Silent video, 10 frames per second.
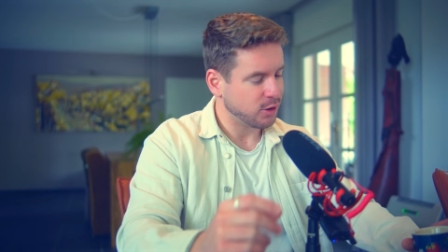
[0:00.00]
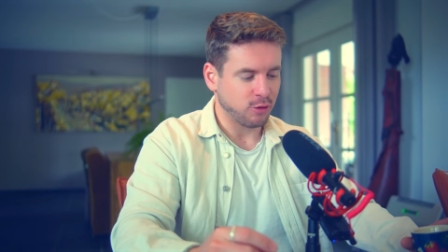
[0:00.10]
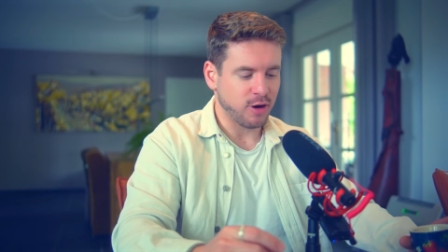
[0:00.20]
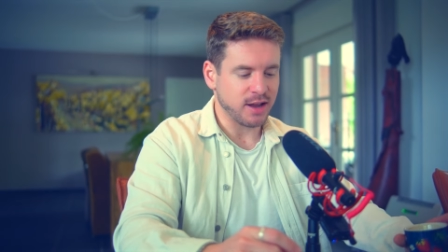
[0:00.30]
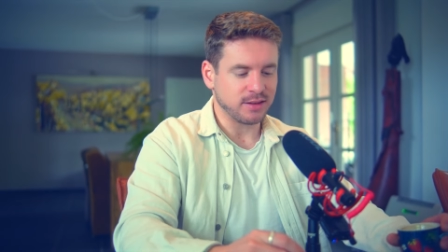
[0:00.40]
All
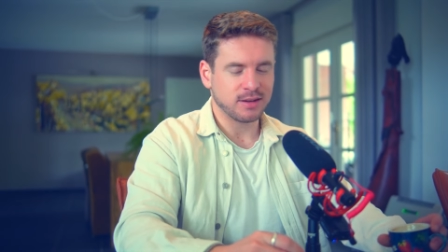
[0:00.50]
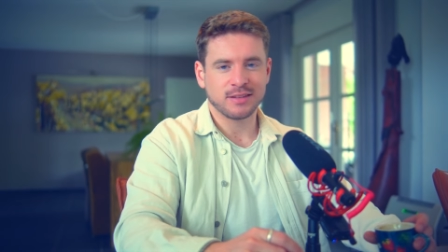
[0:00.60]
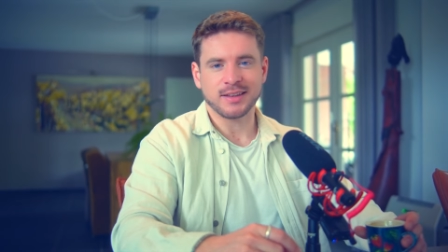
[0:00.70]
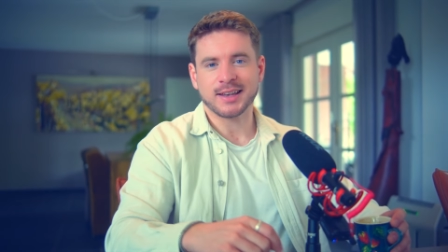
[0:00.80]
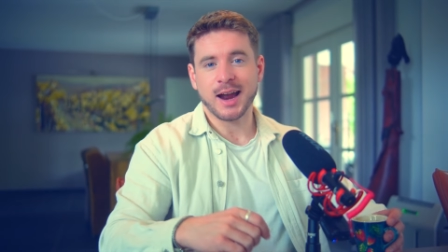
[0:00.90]
right,
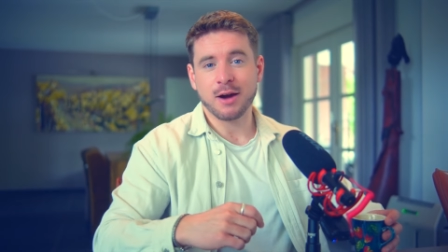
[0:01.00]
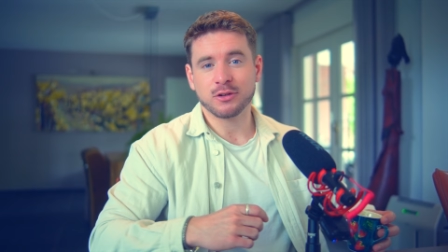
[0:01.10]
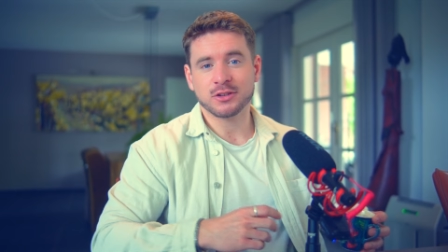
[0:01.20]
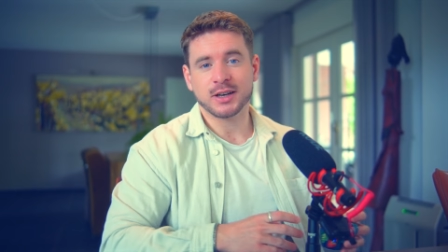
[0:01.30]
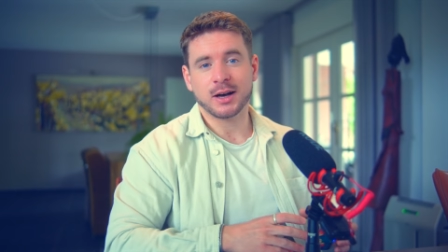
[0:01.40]
take care of
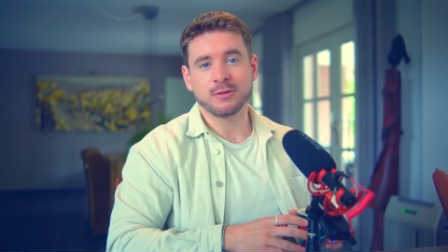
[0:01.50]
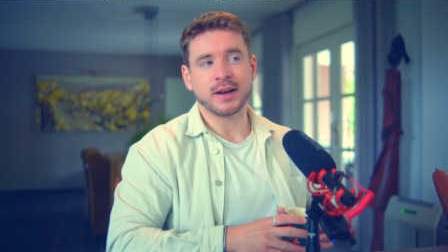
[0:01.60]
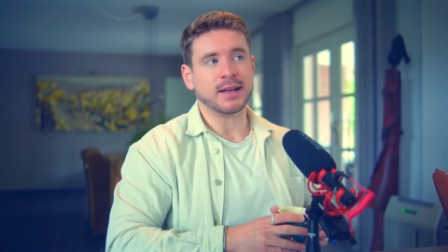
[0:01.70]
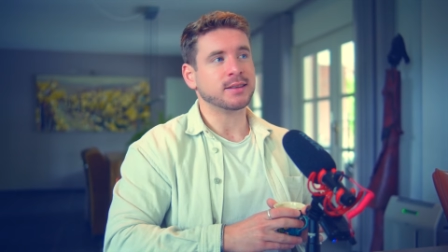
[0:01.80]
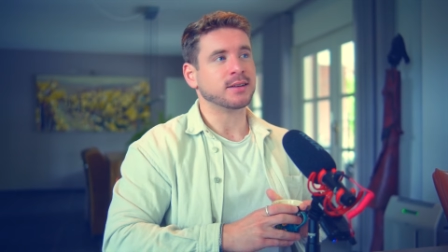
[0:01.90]
yourself
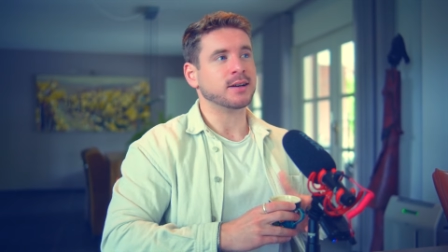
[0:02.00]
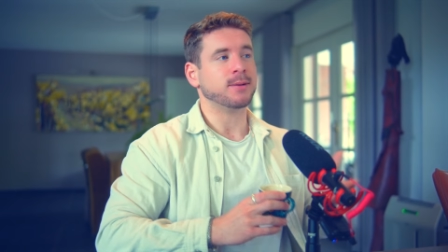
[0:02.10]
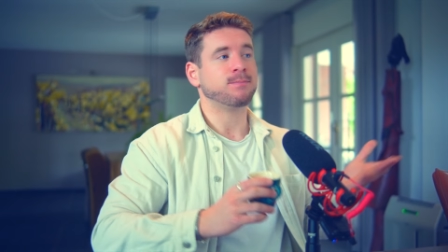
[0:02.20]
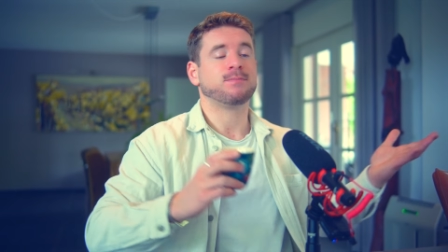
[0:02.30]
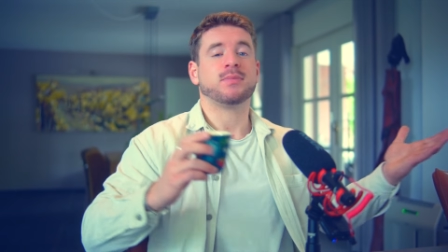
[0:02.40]
and
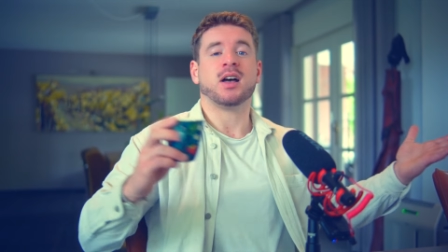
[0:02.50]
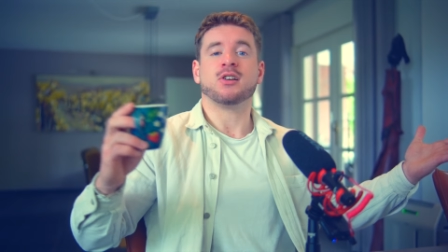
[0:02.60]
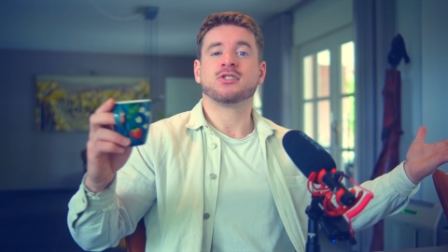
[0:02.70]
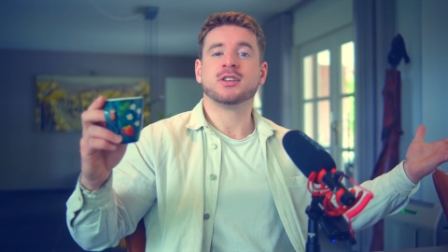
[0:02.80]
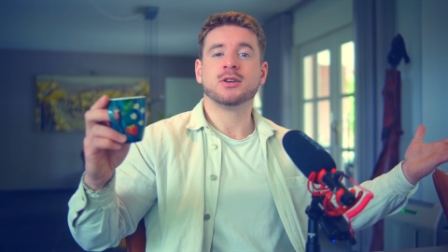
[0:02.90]

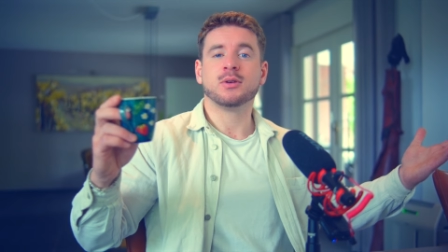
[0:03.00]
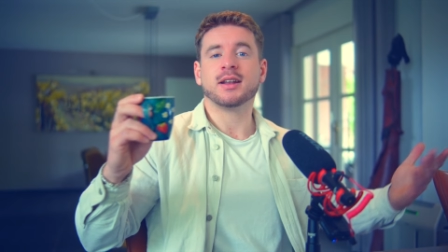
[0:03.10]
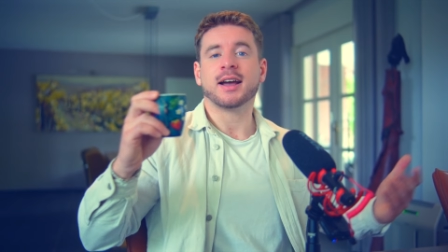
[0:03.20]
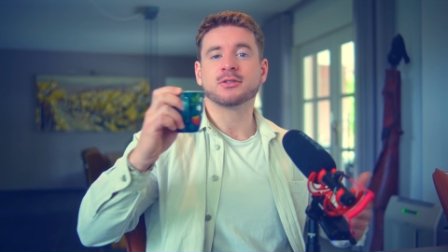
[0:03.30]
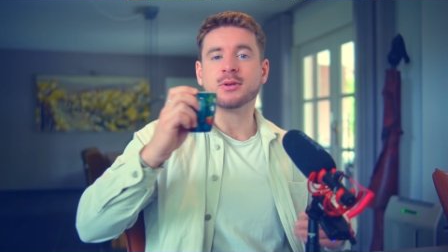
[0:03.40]
I'll see you in the
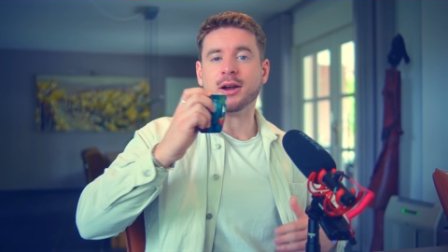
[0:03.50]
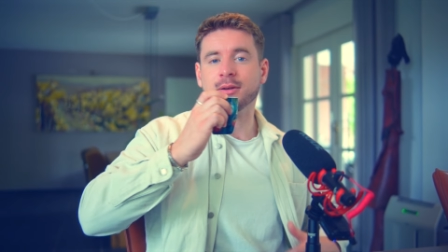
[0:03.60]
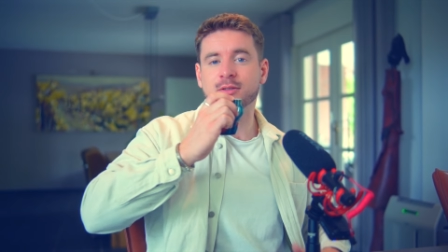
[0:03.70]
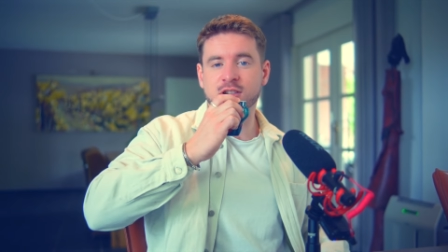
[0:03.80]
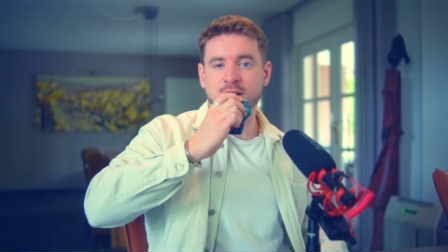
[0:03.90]
next one.
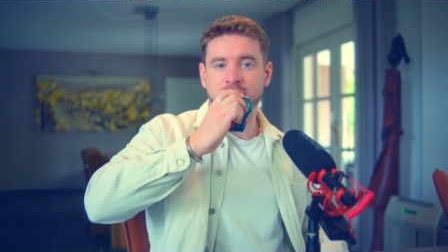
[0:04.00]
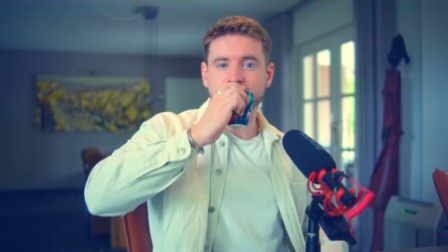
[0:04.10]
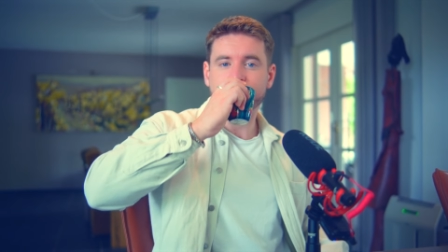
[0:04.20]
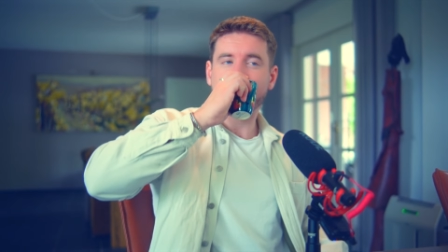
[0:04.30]
Cheers.